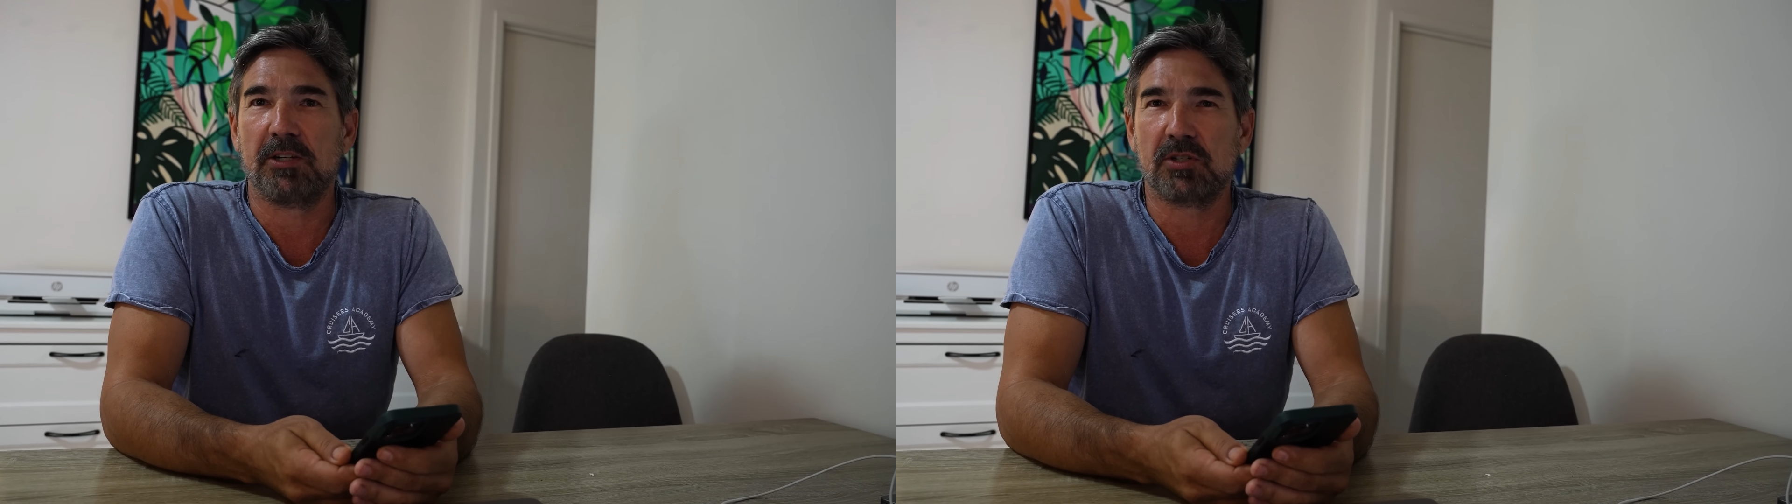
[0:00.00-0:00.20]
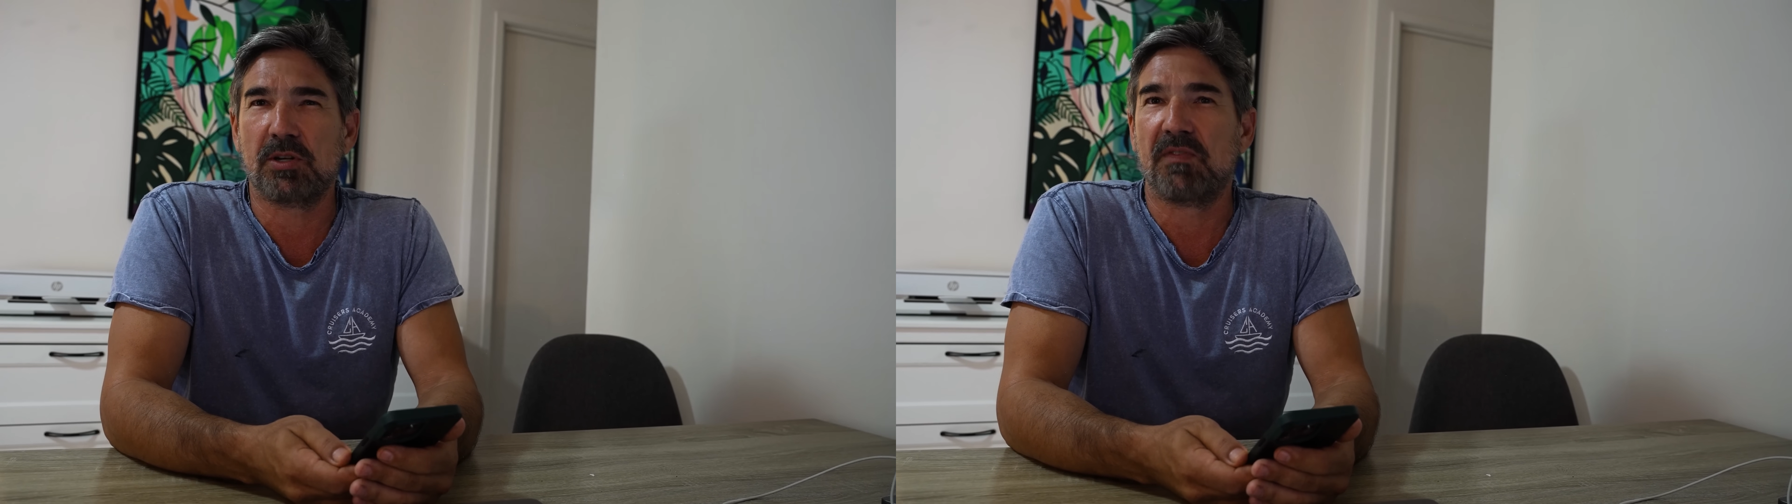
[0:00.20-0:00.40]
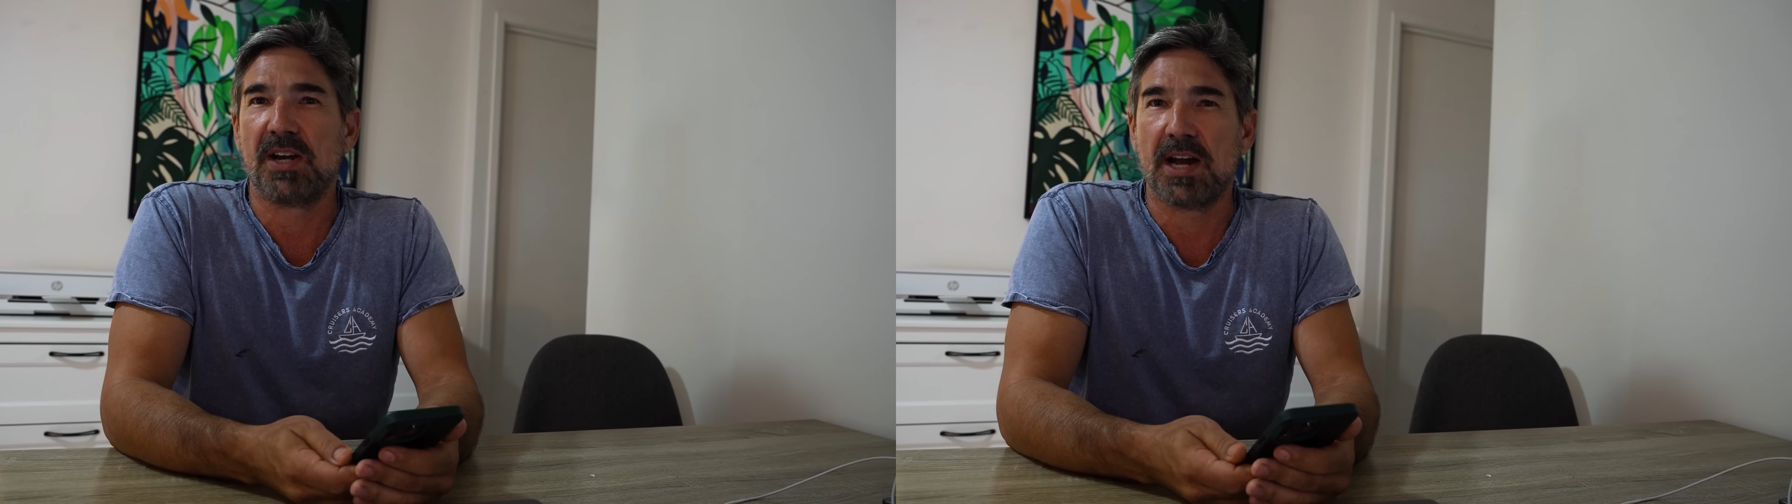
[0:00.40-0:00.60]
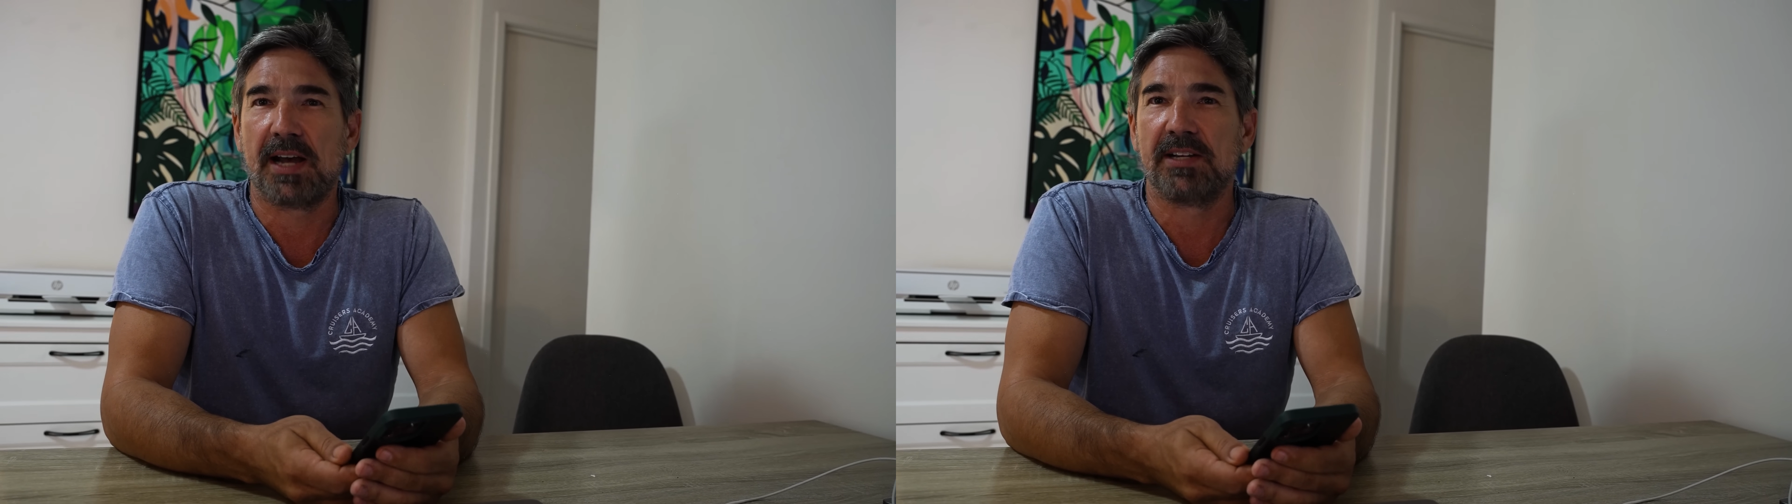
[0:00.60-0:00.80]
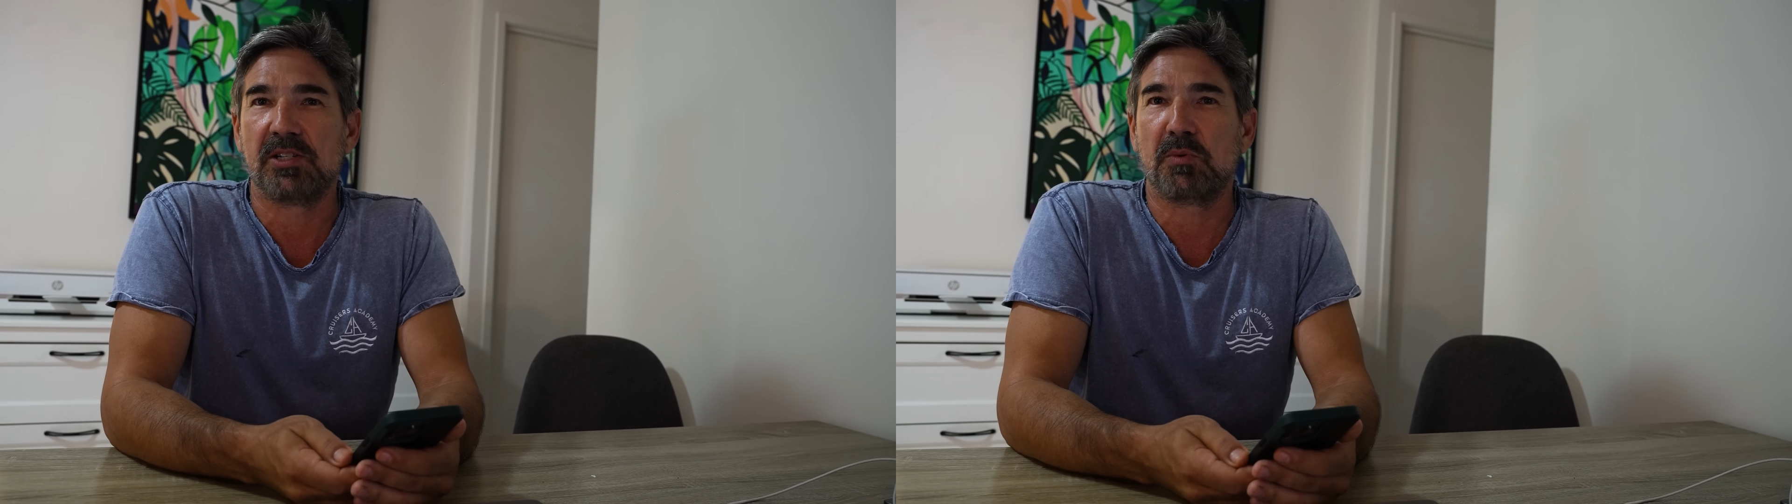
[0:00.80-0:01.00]
just over
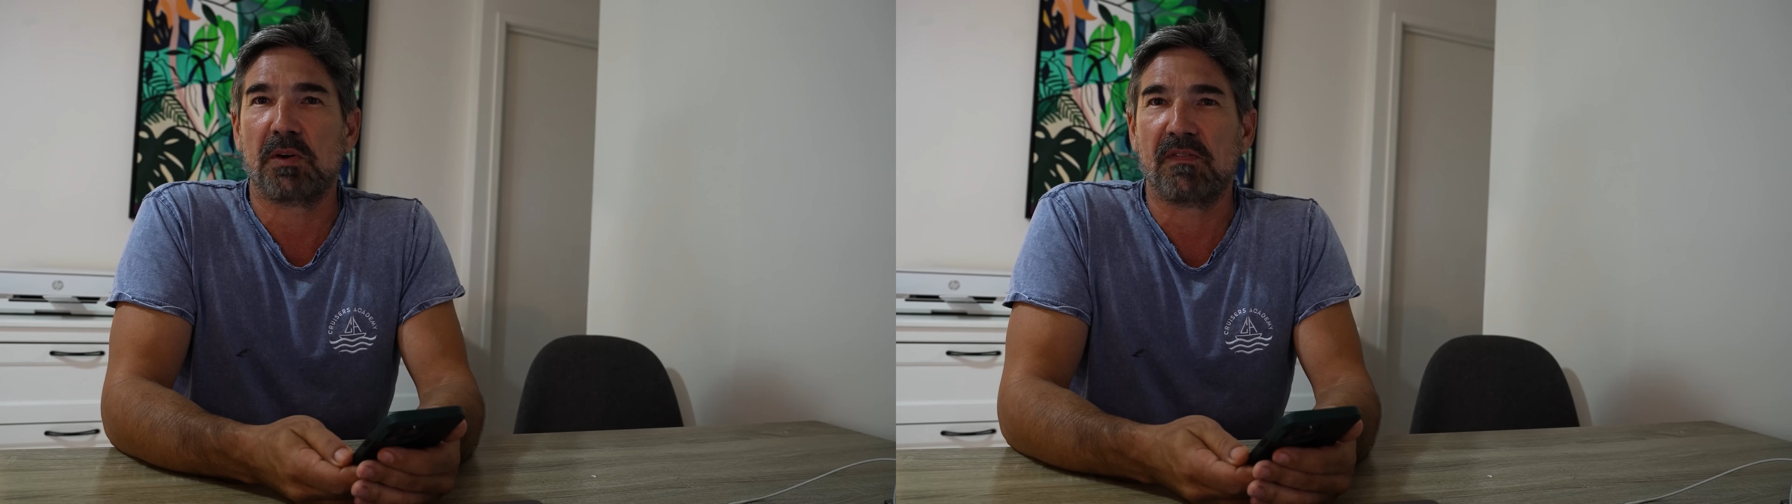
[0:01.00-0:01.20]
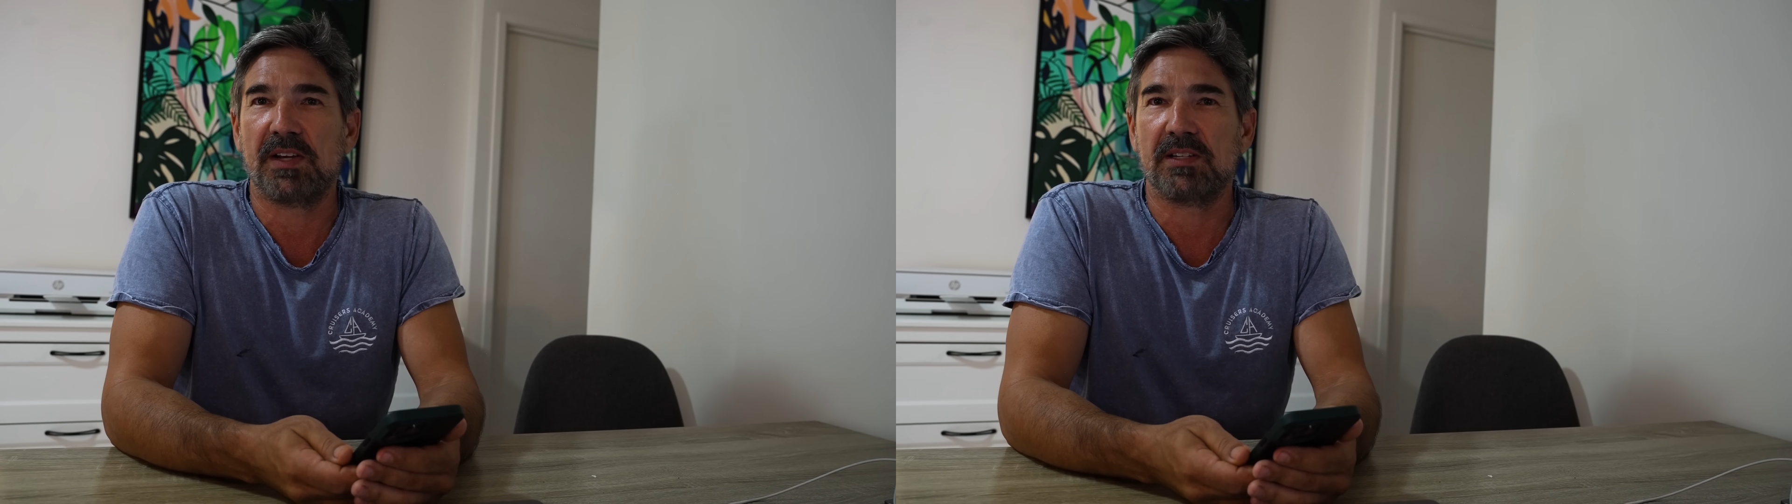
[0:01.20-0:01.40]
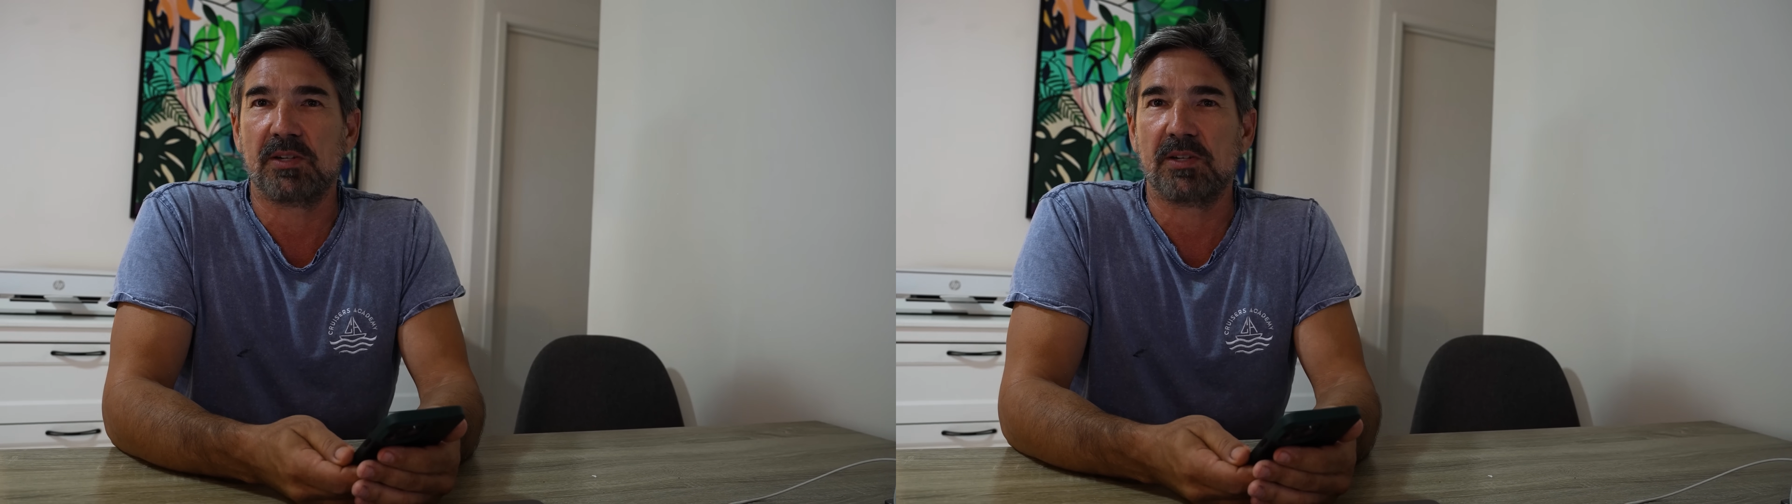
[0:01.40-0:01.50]
nine square feet.